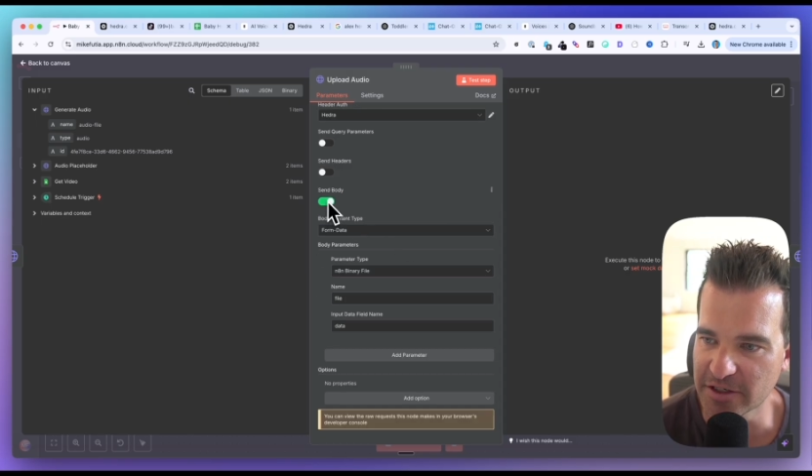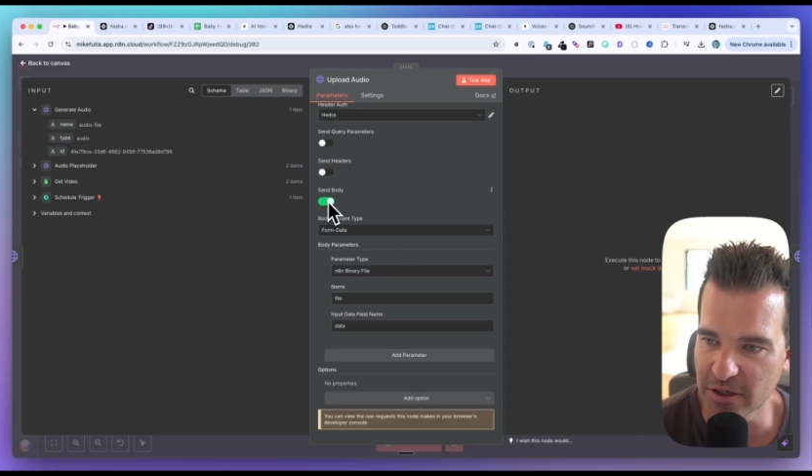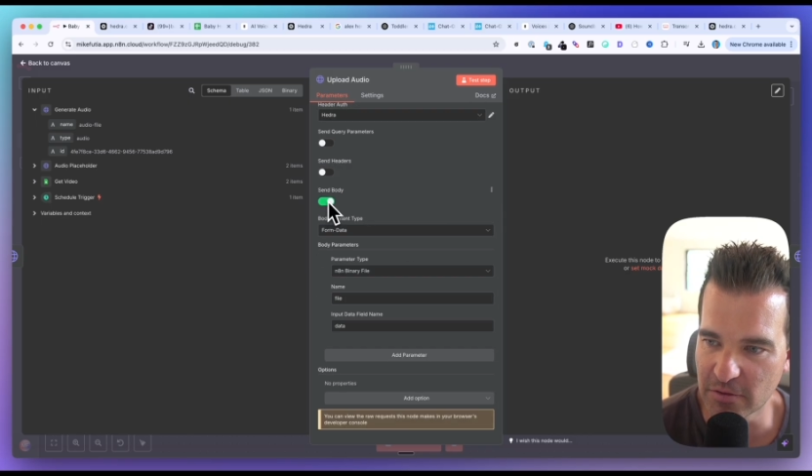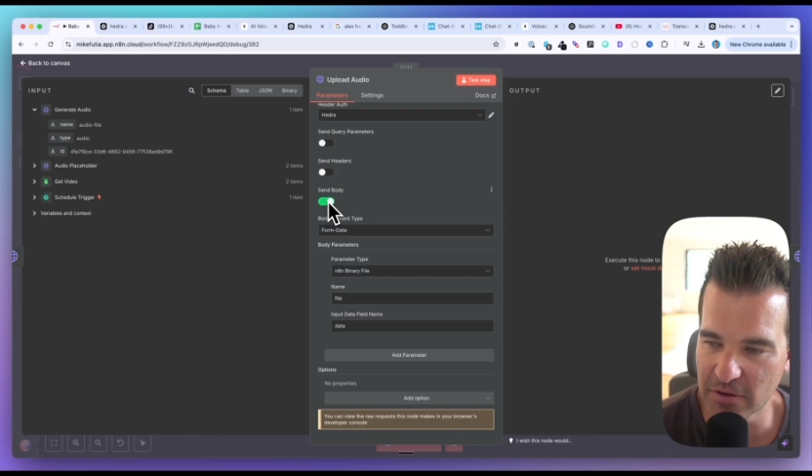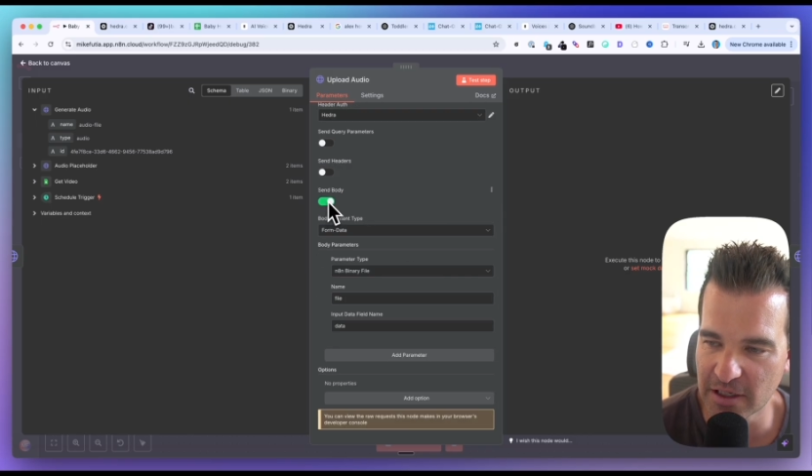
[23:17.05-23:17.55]

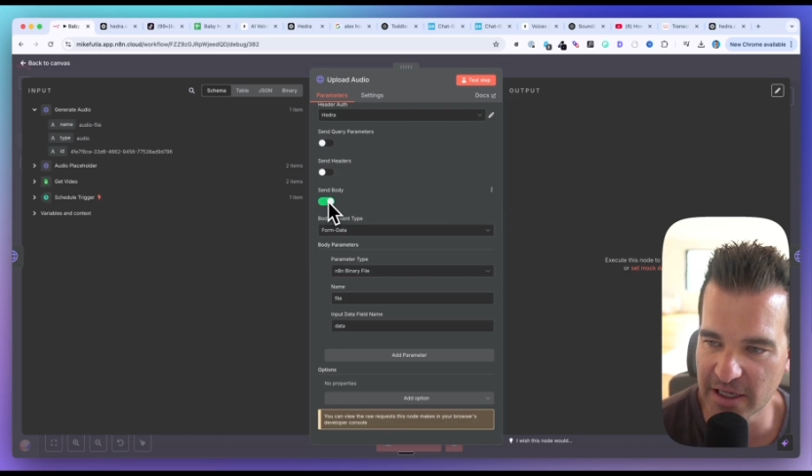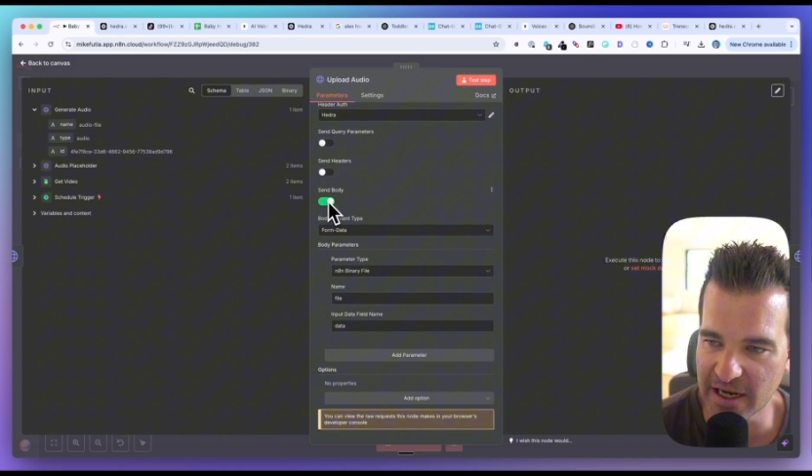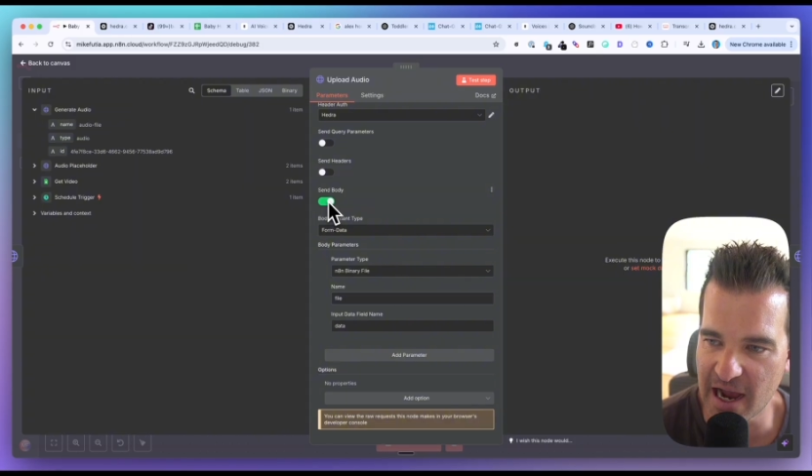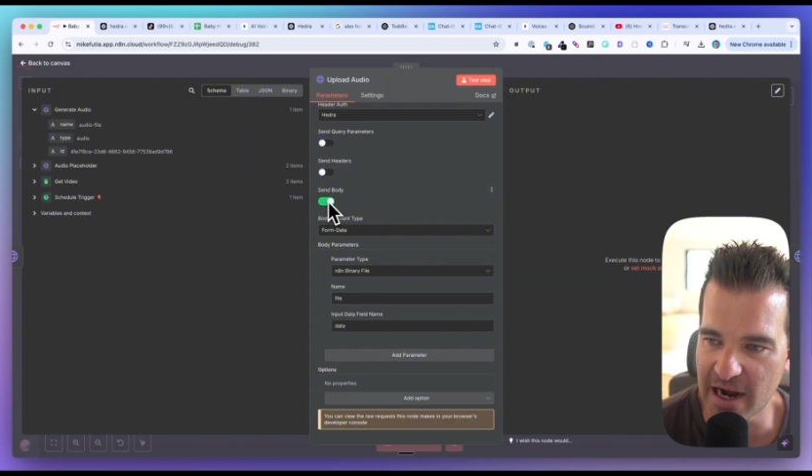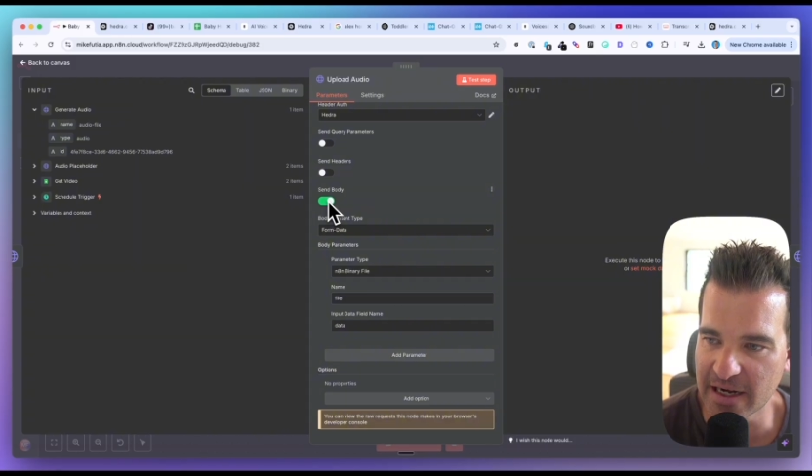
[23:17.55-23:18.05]
So
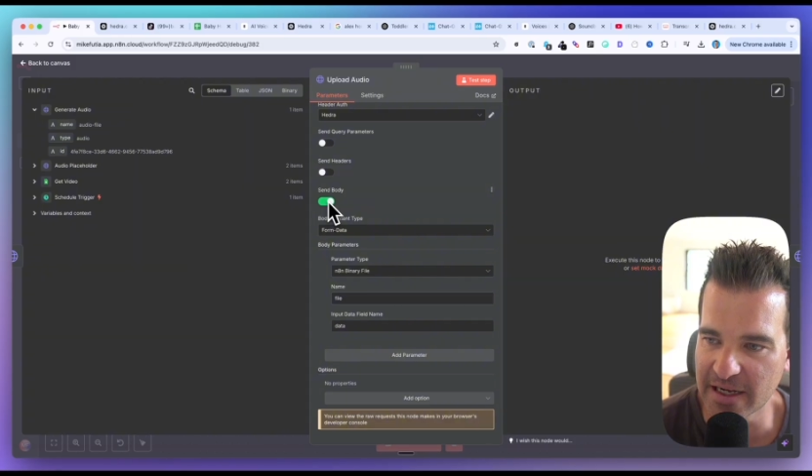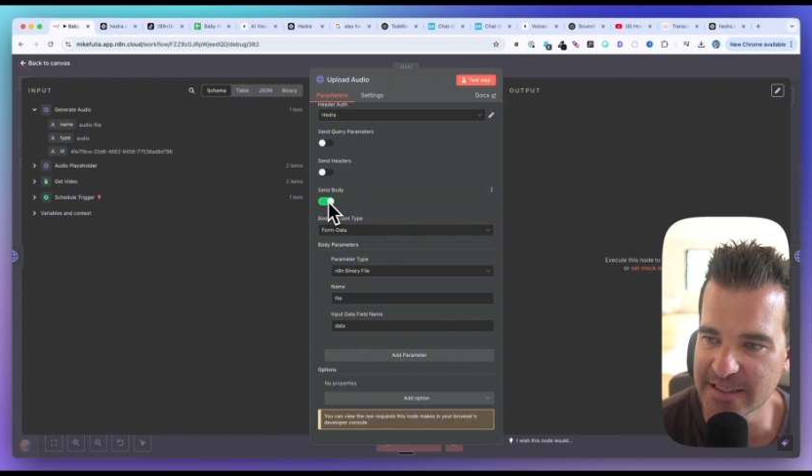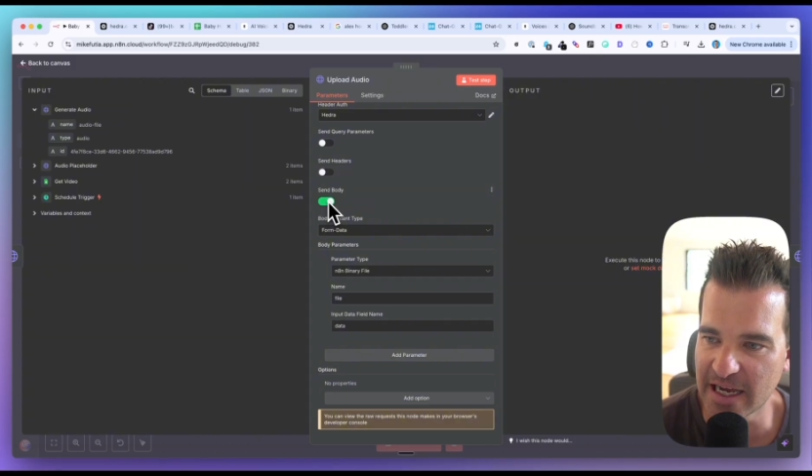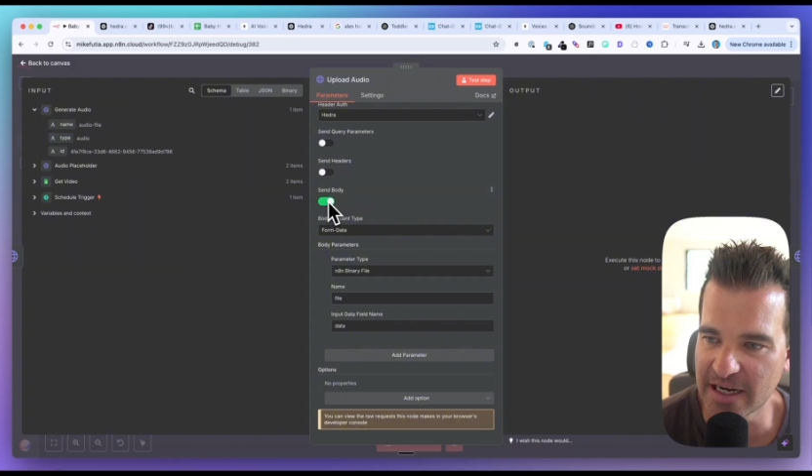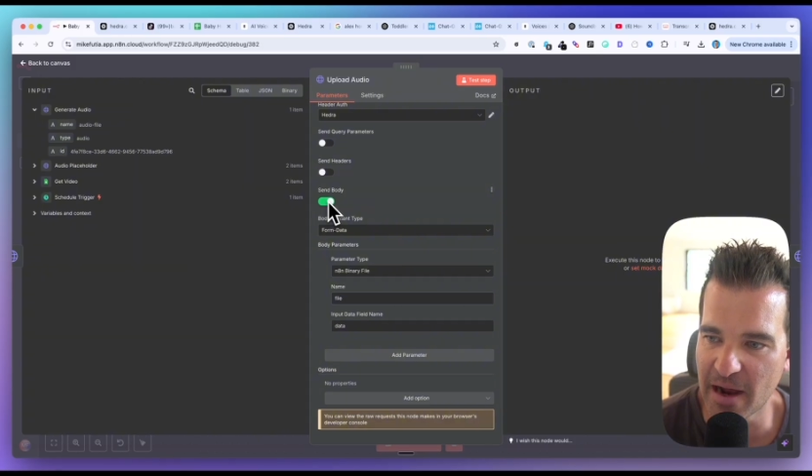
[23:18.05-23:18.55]
click on
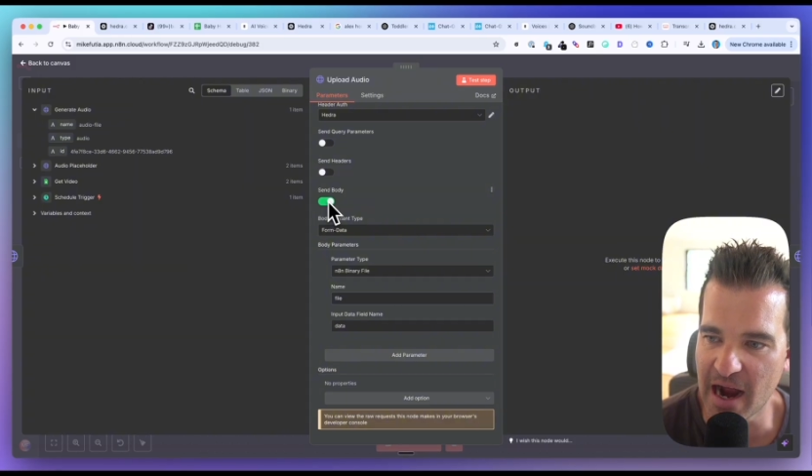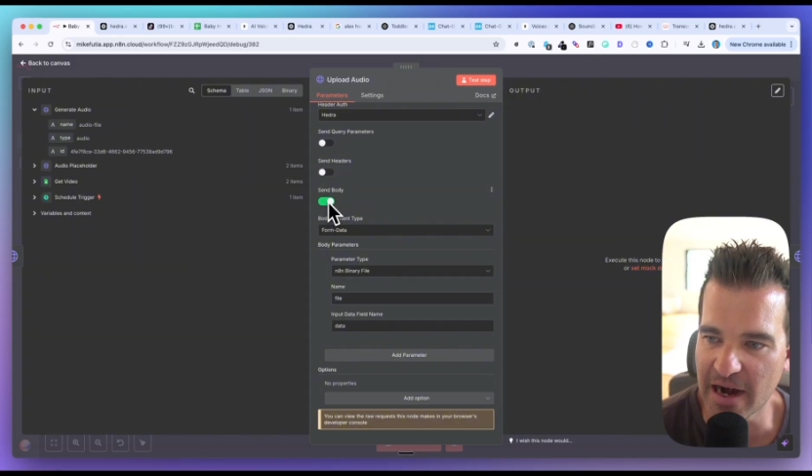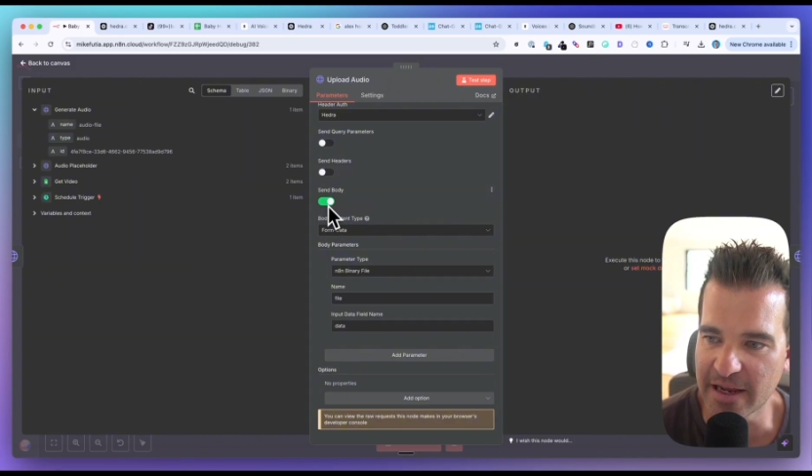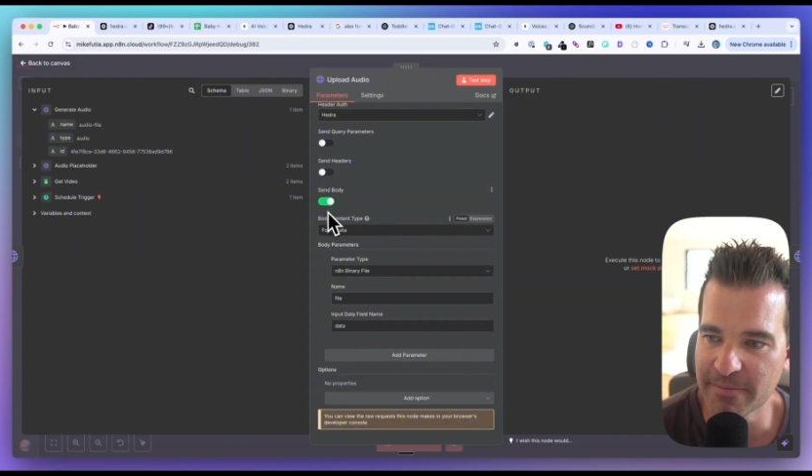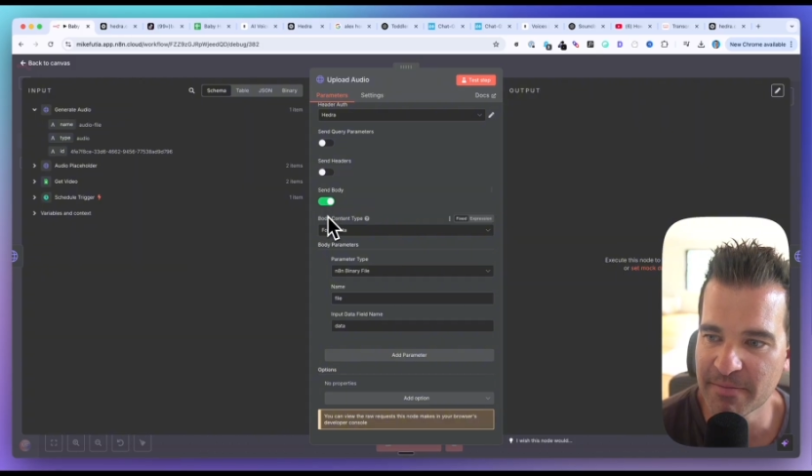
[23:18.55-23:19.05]
send
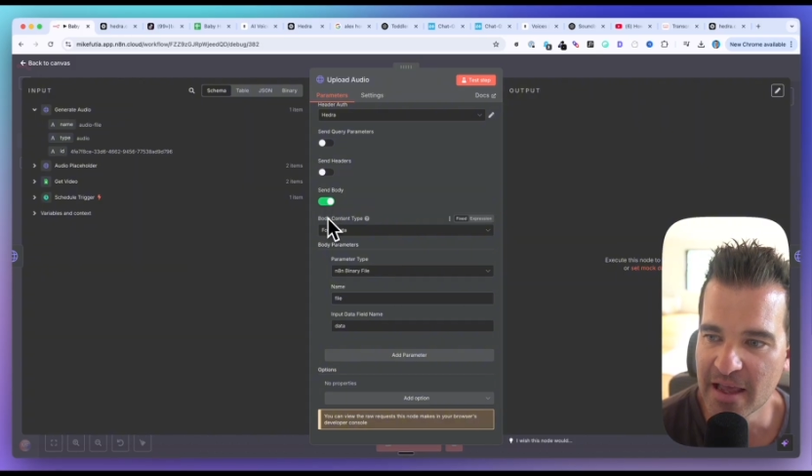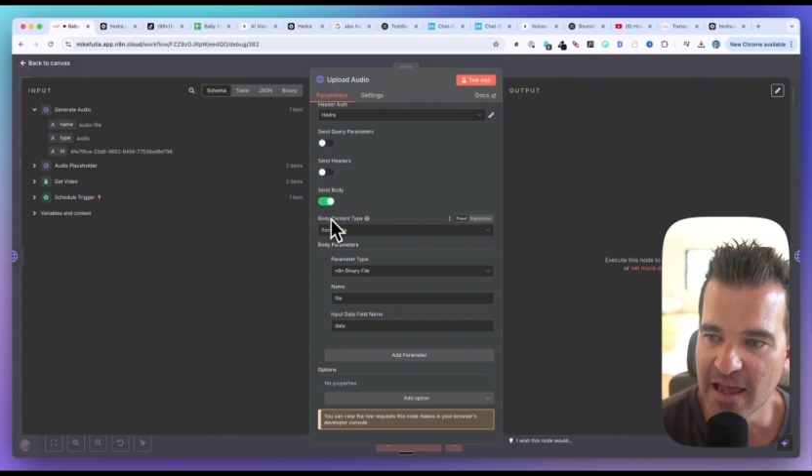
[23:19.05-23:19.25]
body.